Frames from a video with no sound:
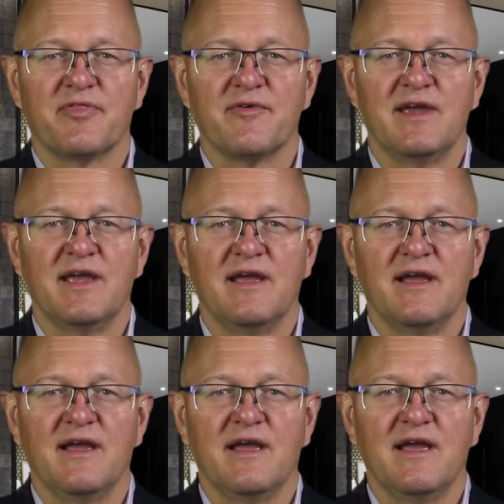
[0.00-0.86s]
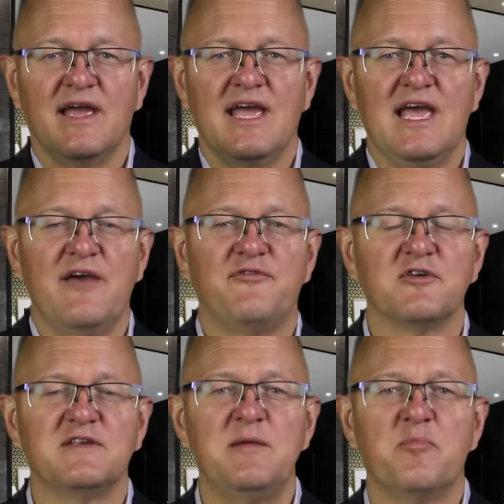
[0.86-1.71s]
3. If
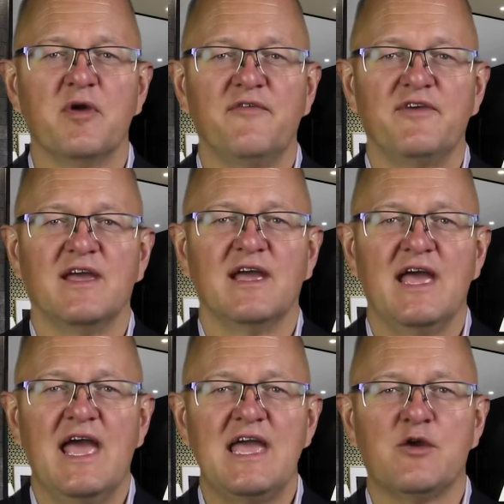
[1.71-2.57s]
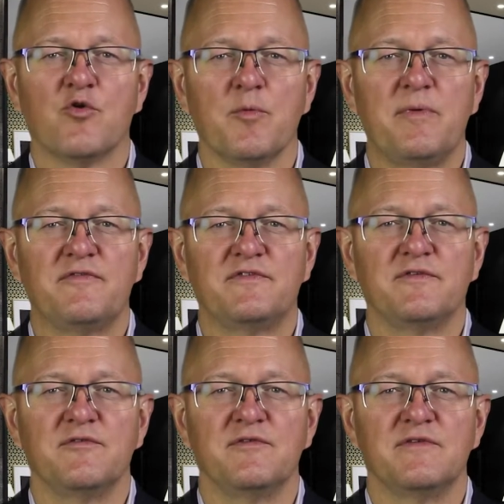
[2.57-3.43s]
you're debriefing a group of
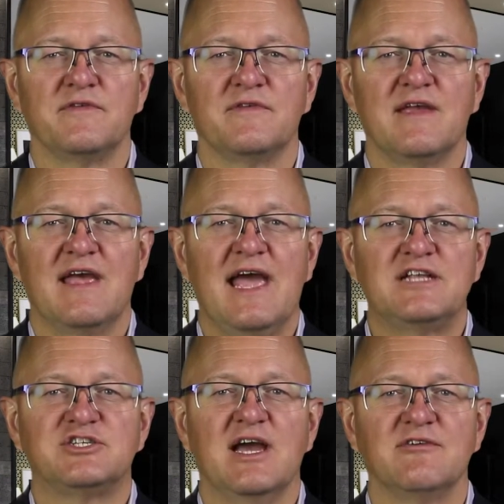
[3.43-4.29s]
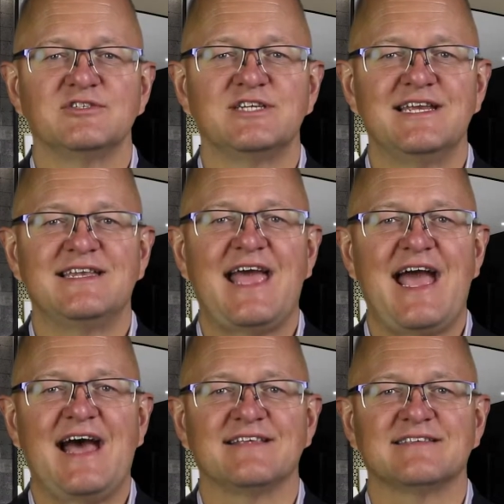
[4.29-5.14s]
students, a challenging
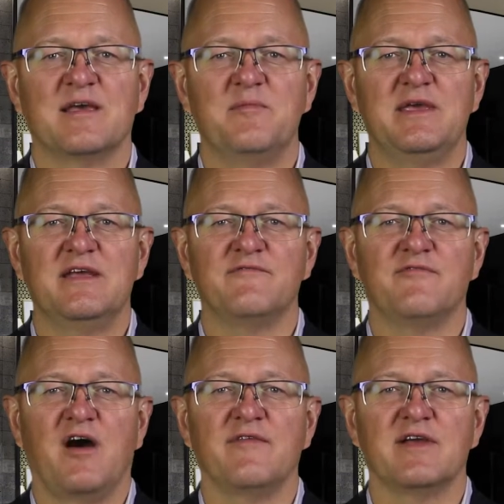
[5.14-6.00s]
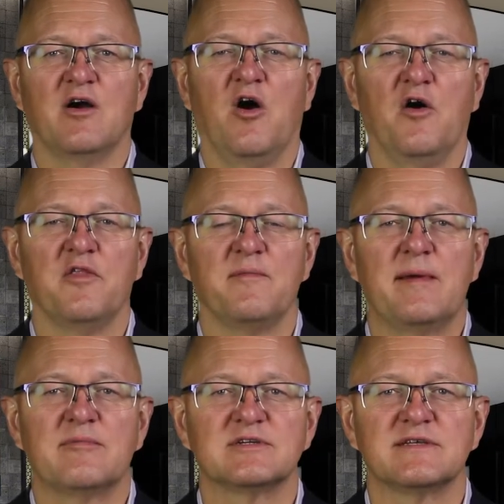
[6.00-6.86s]
task can be involving all the
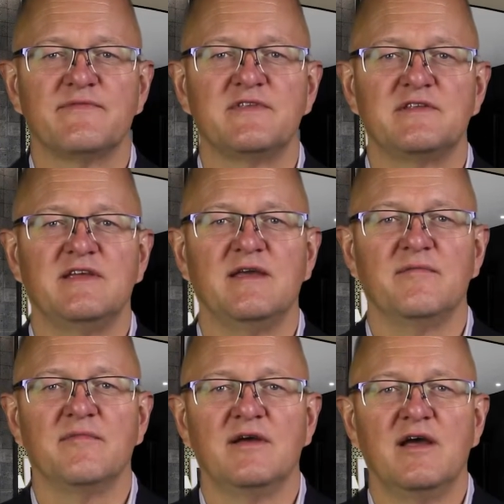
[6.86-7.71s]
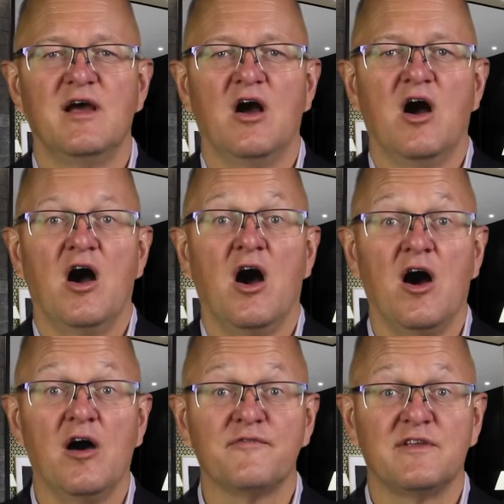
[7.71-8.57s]
members of the team.
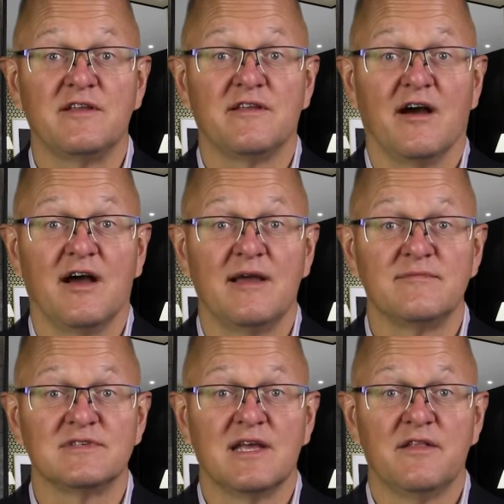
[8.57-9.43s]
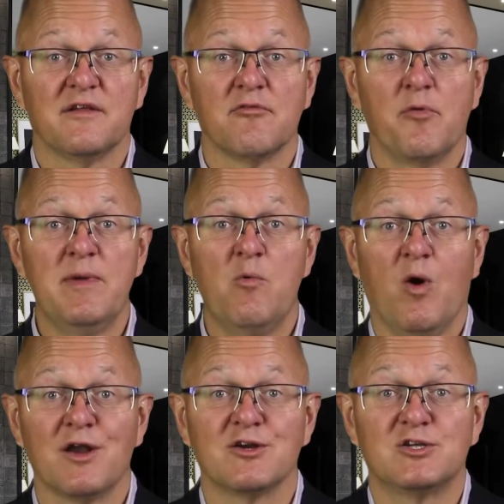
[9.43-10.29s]
Oftentimes, there will be
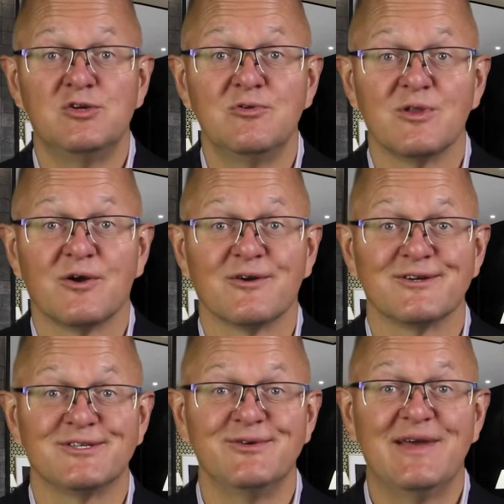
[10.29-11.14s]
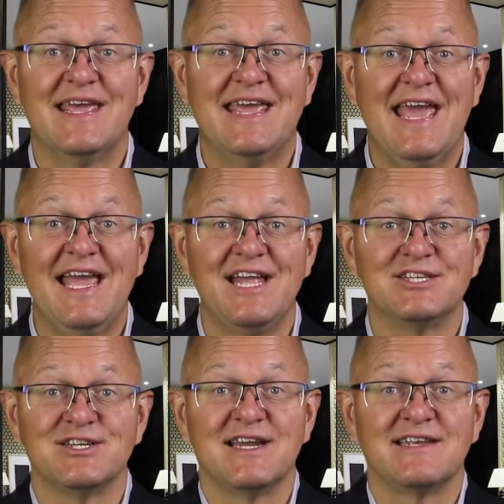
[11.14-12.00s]
1 or 2 learners who
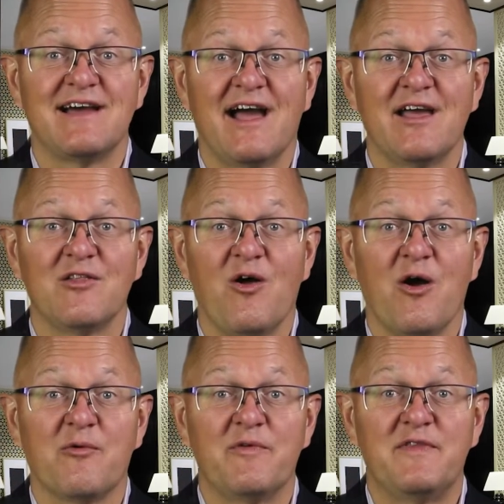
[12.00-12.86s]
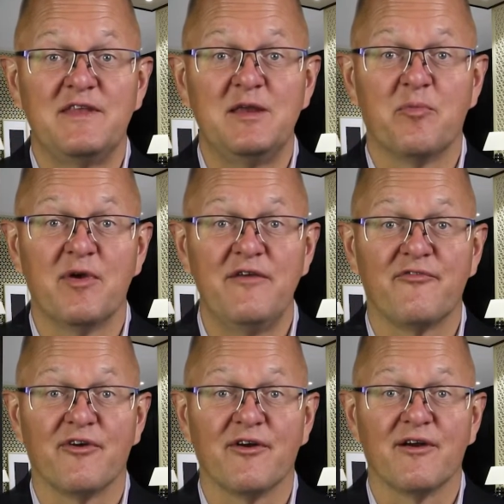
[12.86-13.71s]
engage in a dialogue with the
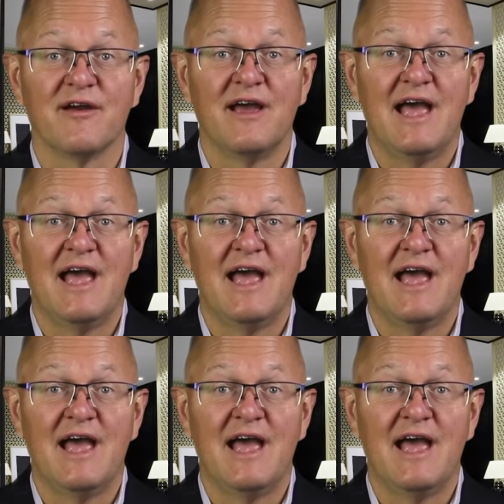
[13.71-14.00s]
debriefer,